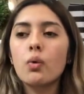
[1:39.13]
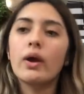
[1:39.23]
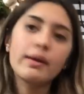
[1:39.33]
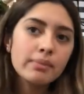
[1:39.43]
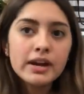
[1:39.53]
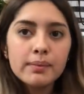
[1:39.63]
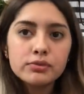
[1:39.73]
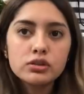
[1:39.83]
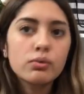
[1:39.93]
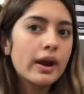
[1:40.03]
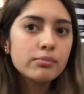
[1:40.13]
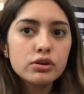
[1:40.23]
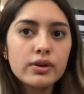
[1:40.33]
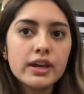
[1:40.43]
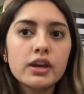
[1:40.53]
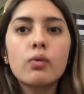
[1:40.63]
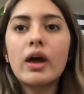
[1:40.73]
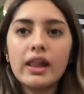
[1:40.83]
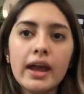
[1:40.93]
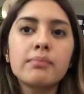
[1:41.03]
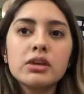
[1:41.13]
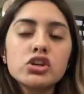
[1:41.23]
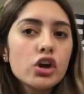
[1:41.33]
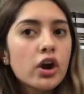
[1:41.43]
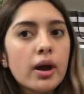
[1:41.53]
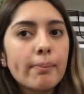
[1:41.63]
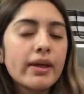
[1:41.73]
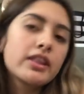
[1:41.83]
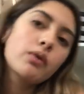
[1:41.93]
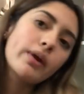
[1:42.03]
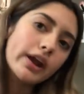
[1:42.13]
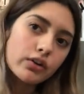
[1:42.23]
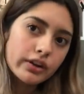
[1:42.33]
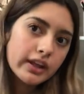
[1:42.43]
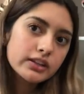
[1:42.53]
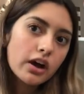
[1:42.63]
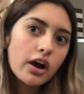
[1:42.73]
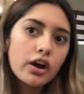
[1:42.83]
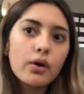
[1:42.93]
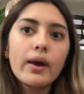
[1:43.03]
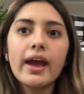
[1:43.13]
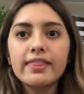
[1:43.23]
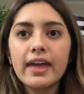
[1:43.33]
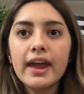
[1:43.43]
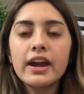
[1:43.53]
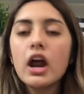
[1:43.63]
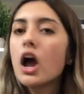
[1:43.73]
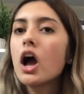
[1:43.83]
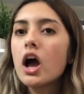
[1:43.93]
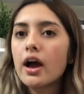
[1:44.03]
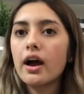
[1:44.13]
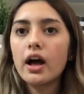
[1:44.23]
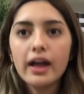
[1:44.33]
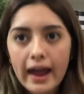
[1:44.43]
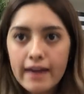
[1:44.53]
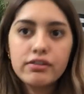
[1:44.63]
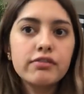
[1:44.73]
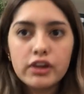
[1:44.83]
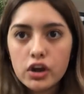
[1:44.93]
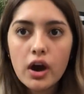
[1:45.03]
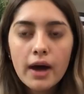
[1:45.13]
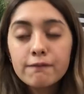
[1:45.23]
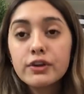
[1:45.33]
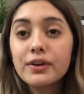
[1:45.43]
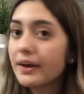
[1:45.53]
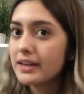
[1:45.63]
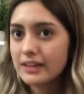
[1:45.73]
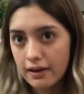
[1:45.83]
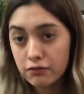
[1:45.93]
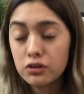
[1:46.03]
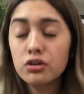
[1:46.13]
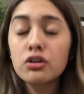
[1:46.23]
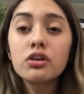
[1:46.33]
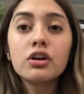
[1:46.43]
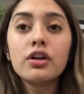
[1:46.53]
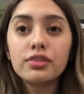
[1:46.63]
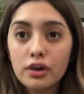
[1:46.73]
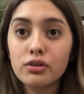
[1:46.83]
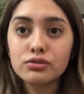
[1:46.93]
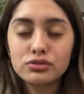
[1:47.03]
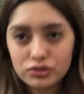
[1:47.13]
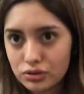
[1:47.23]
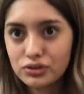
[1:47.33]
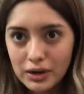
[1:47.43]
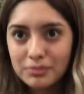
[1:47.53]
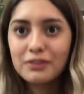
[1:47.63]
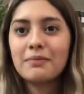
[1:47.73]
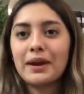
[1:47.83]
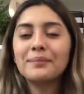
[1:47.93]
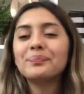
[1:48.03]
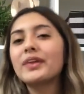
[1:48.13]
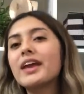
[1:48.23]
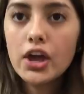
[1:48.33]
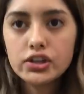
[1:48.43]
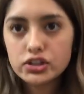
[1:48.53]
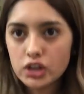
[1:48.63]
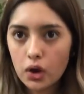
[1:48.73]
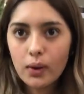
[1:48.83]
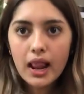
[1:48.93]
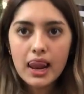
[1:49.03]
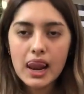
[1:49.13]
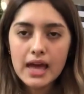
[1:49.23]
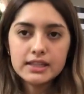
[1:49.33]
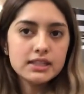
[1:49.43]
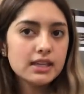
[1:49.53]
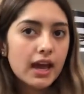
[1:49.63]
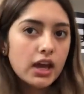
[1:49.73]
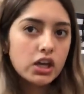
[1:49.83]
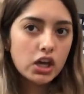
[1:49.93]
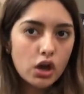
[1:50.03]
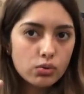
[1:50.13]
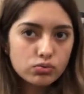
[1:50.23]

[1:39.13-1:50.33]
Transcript: what I've been up to, what I'm doing while I'm in Europe, and then when I go to Lake Tahoe, and then I'll have the video up for you guys after those two trips of mine. So let's go.